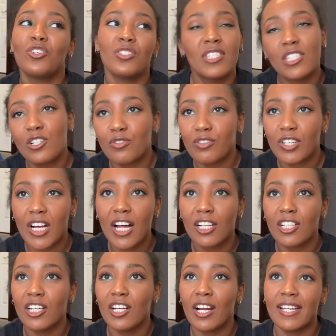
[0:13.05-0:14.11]
silver
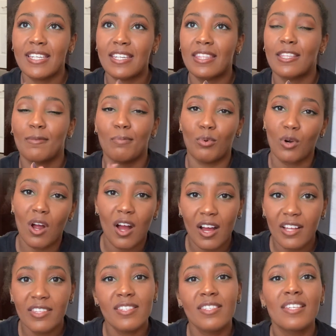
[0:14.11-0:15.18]
color, I did the
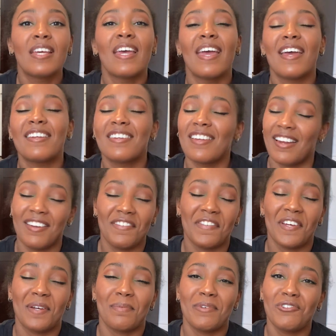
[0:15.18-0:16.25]
bronze, and none of
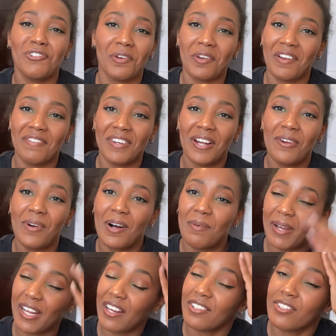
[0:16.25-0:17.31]
them showed up very well.
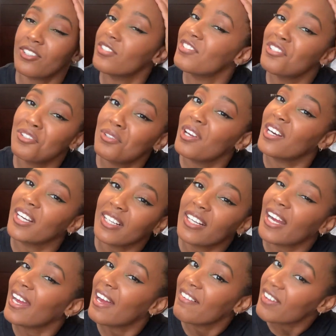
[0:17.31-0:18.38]
My hair is just too dark.
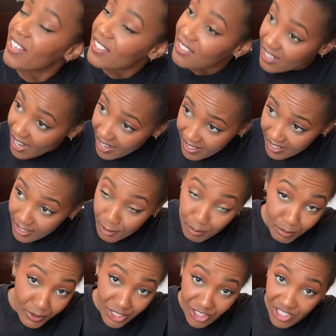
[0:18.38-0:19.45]
I haven't dyed it or
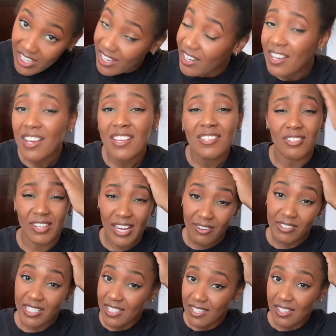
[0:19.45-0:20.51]
bleached it, so you can't
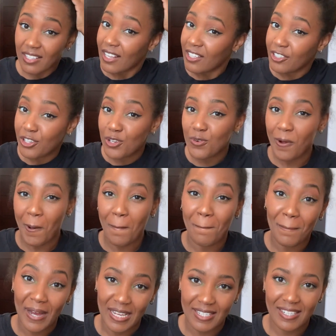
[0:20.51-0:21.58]
really see the color too well,
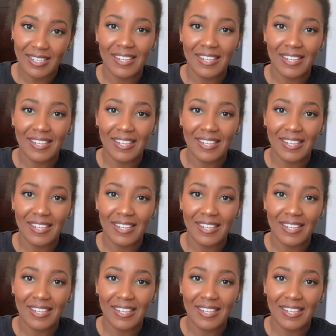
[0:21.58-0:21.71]
but